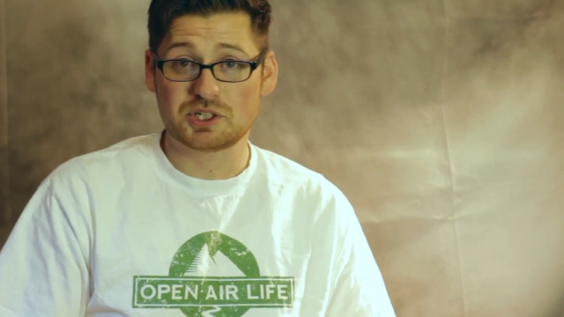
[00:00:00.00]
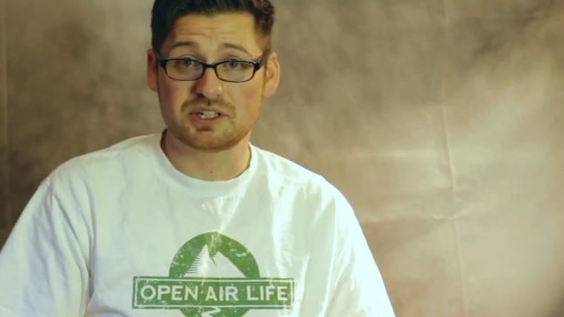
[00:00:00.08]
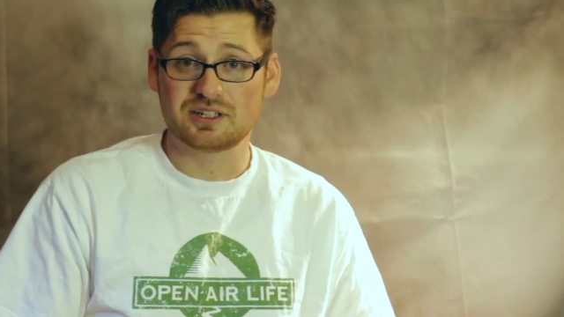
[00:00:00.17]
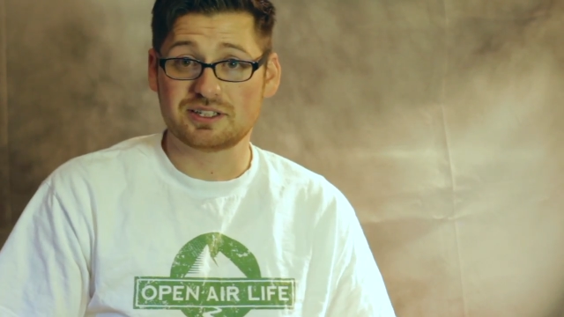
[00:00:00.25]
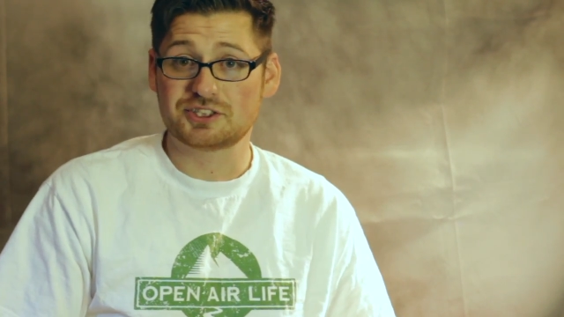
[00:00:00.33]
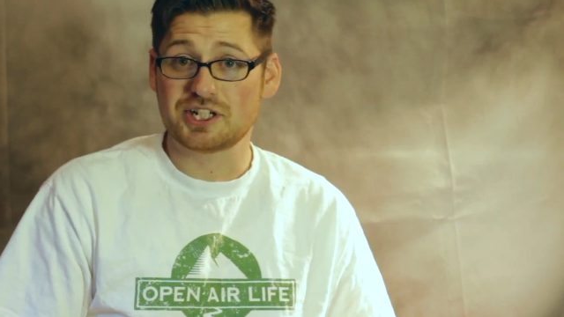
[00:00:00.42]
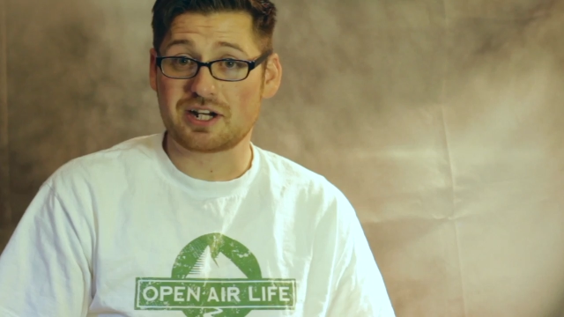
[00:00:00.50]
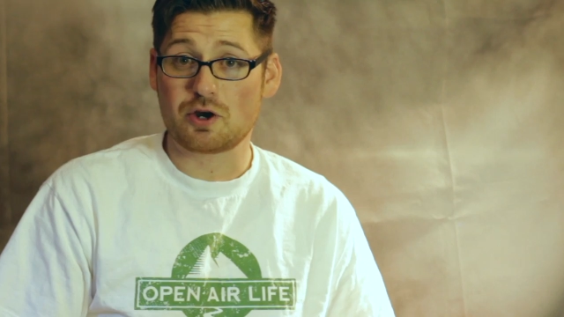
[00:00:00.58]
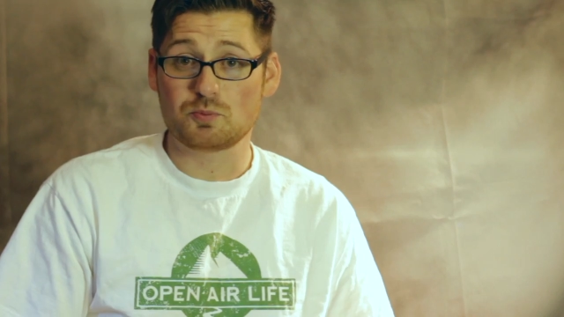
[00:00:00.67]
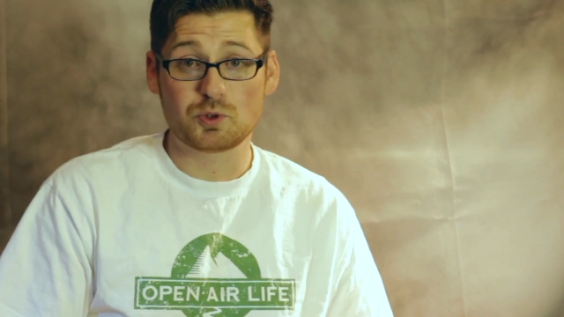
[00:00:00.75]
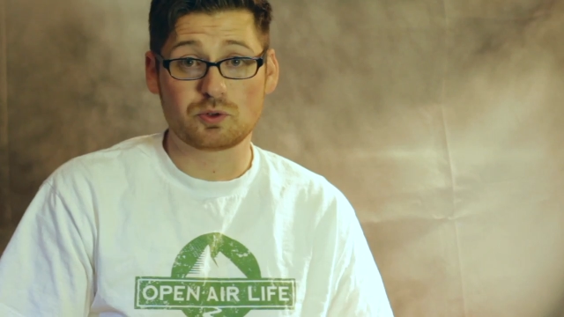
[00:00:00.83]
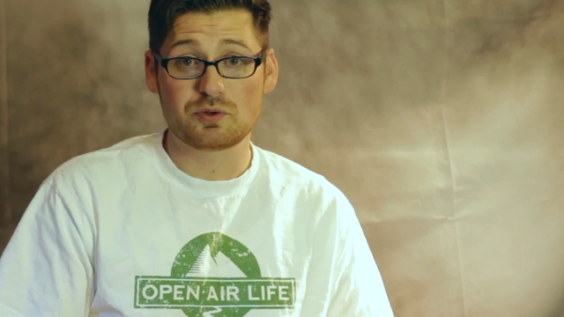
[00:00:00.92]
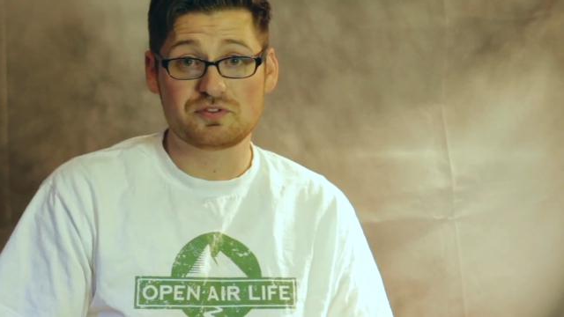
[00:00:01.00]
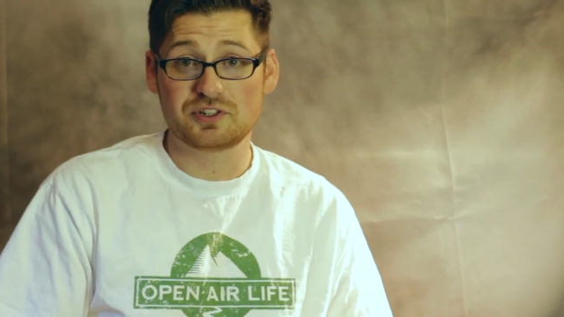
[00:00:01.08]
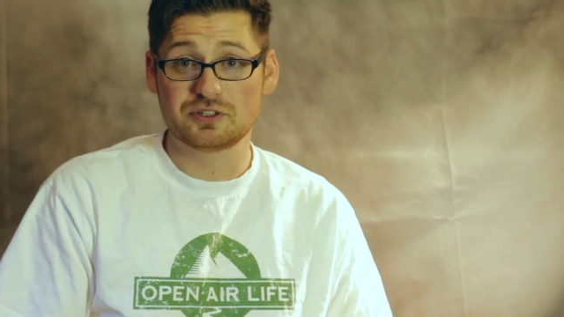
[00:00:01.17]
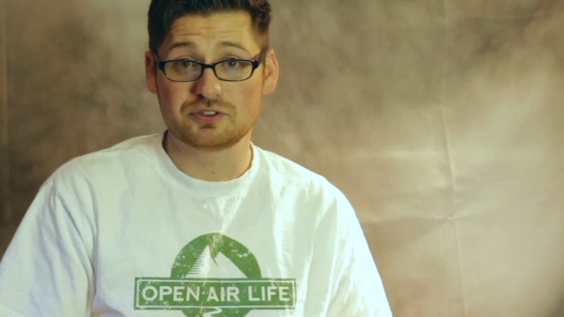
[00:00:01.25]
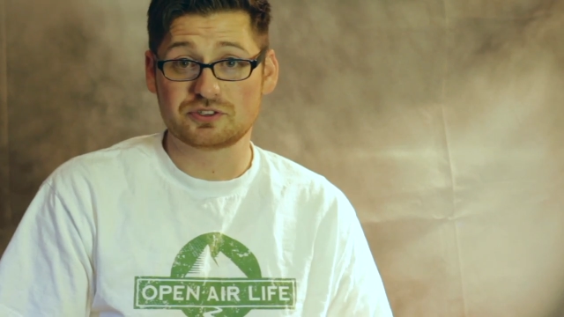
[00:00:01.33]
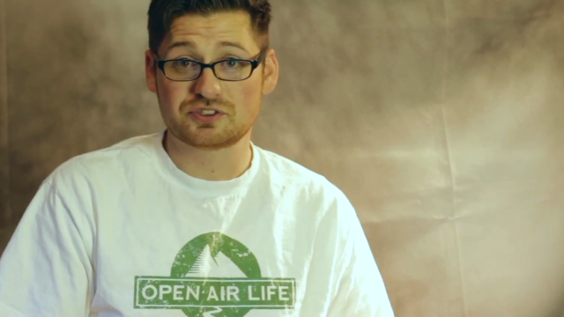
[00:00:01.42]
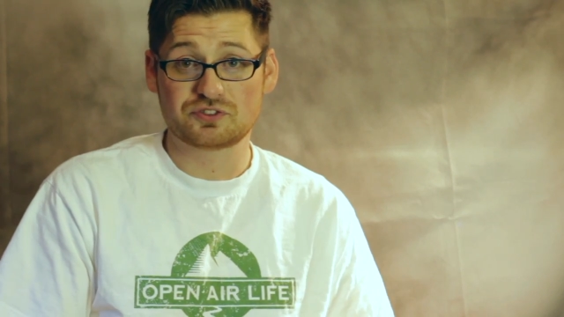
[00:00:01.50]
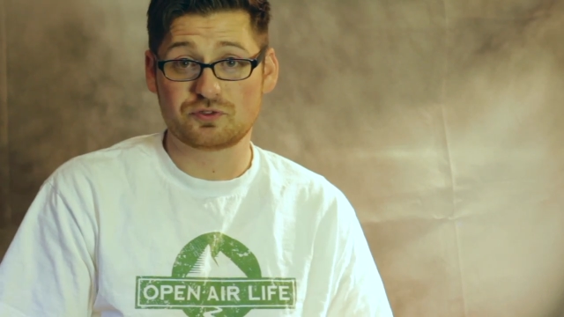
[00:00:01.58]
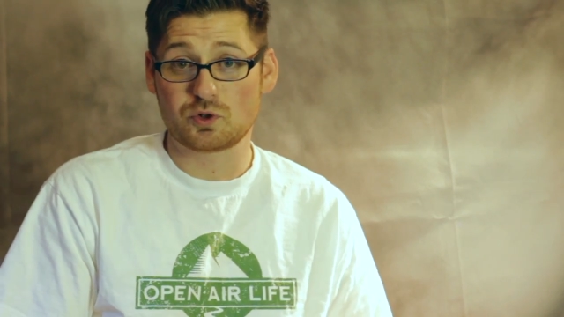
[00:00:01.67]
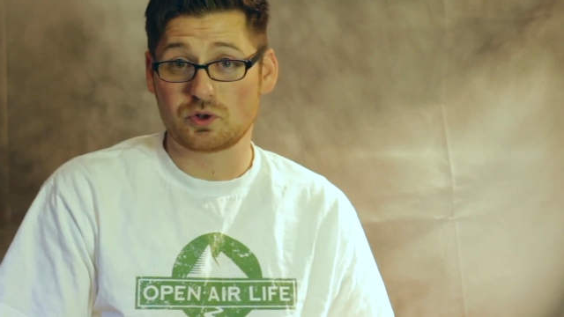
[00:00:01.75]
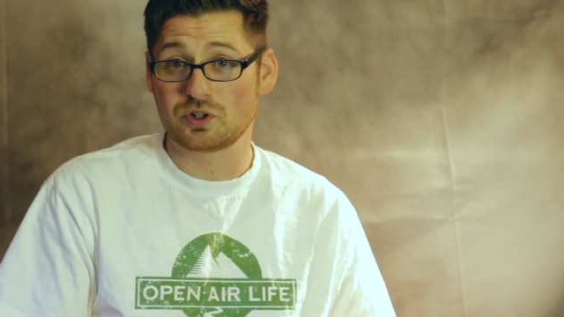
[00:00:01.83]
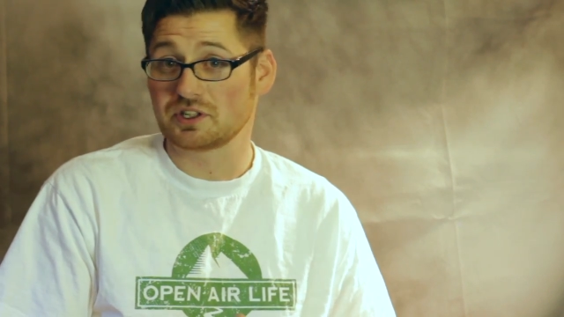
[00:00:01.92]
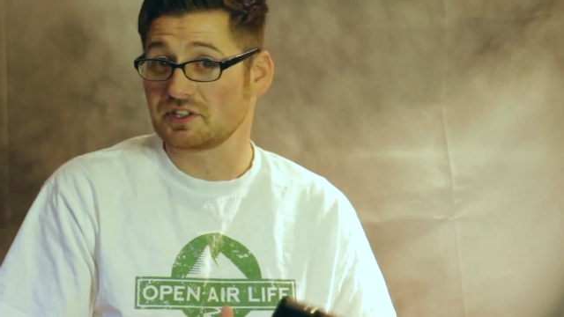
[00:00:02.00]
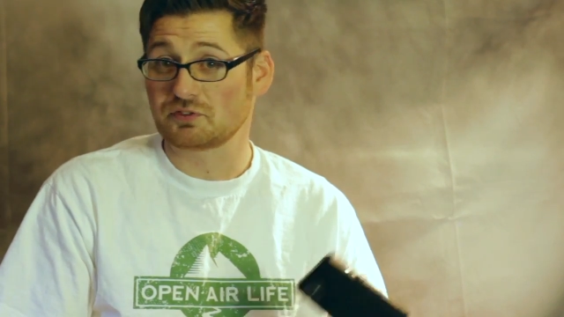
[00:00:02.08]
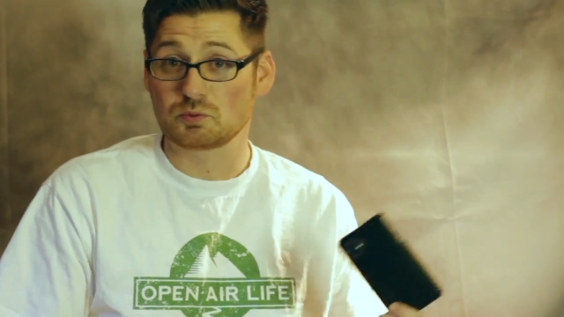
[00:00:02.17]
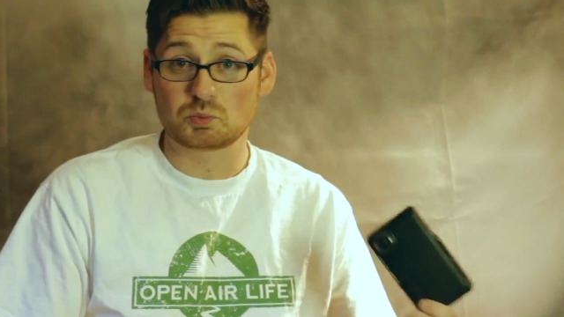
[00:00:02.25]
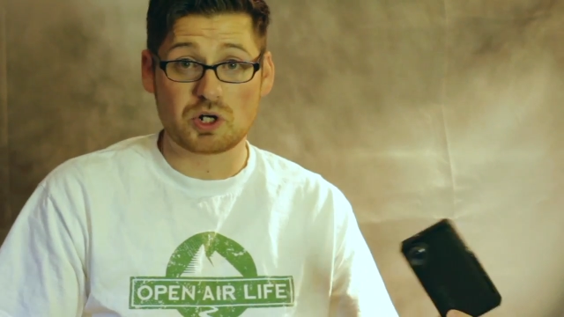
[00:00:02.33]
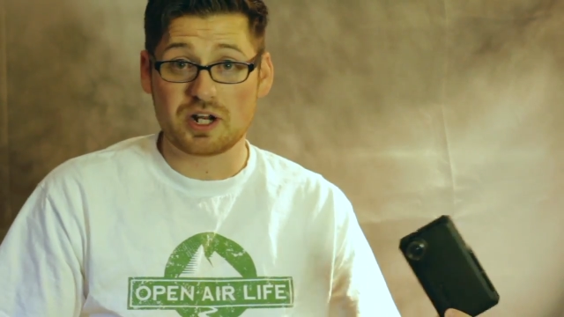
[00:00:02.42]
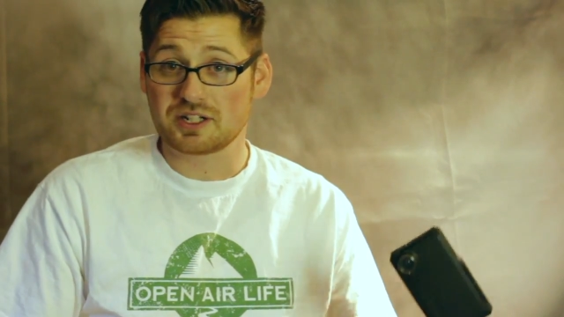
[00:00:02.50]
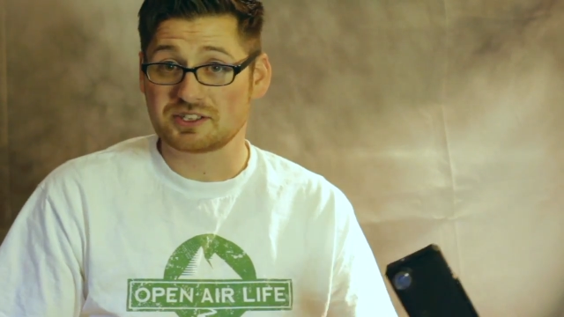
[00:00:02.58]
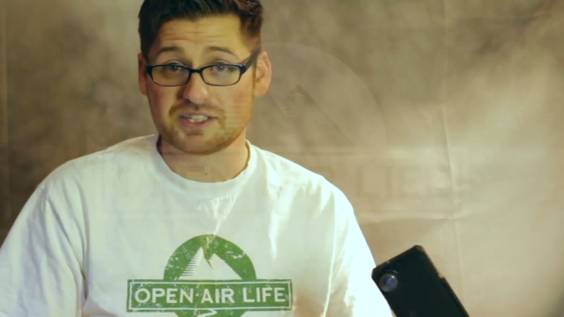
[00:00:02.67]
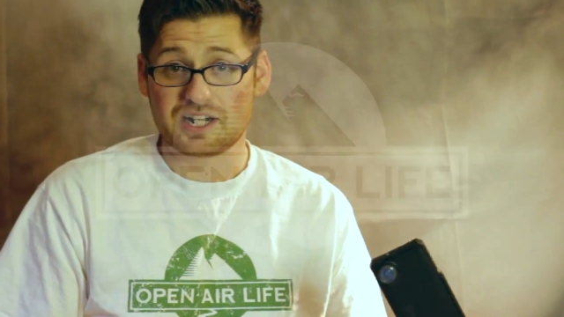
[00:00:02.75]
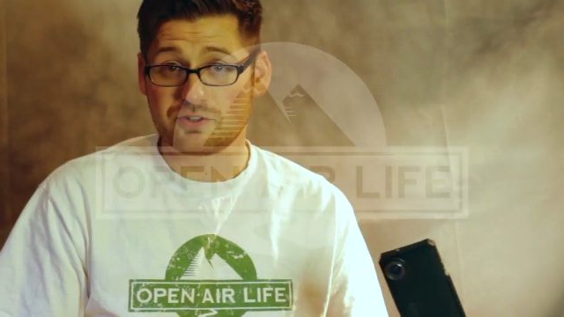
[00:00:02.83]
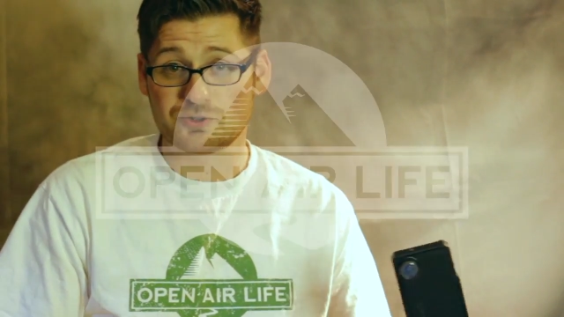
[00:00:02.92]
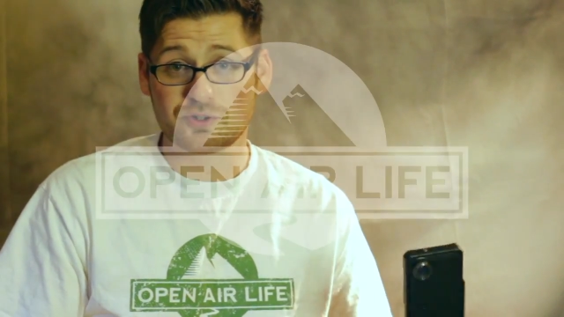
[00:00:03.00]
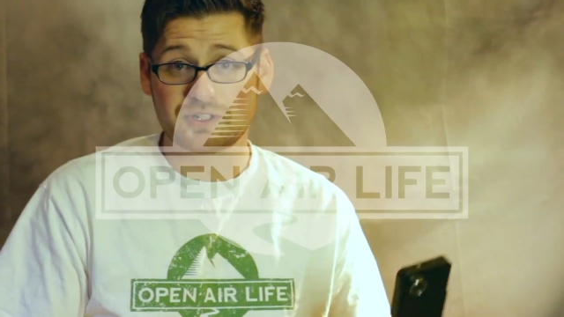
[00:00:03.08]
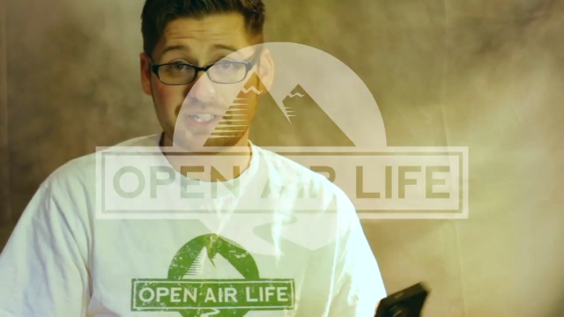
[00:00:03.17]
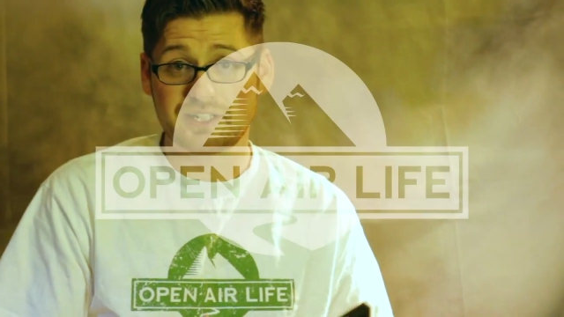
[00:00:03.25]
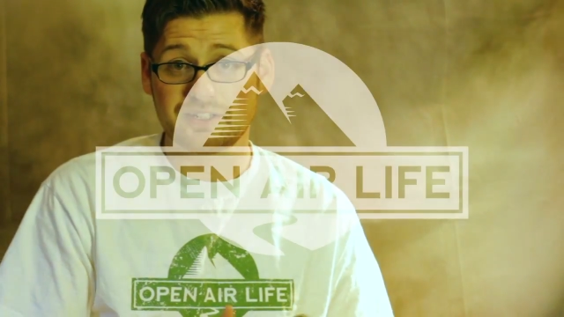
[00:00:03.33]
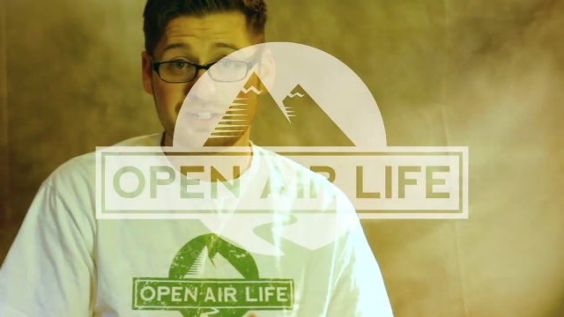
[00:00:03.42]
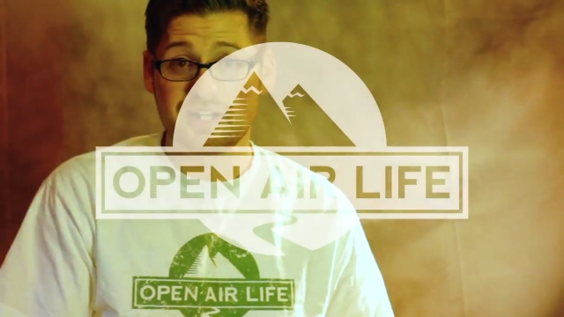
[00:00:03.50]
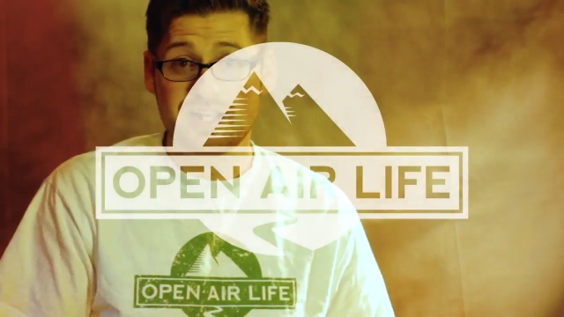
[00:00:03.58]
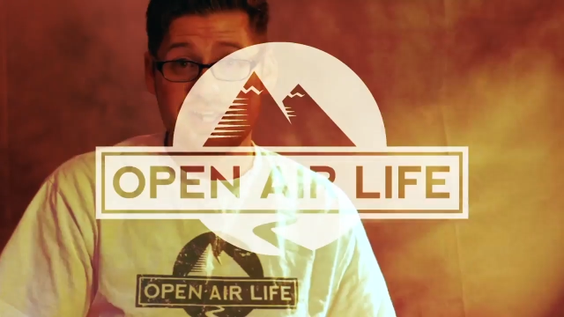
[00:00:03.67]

to check out more reviews for different products and outdoor gear.